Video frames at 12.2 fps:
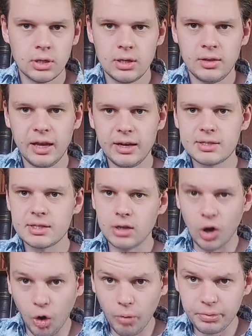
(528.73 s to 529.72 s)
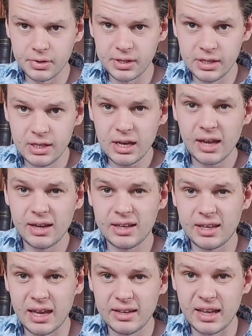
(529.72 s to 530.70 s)
then it's an open E, and
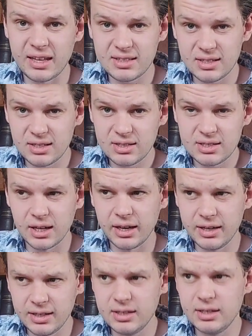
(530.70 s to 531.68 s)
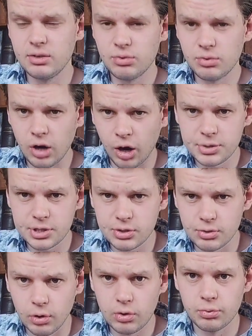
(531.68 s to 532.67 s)
again that tiny
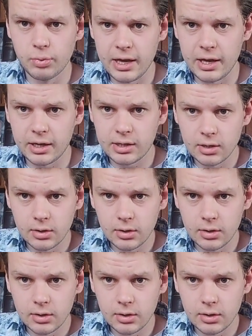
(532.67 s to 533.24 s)
upstroke rake.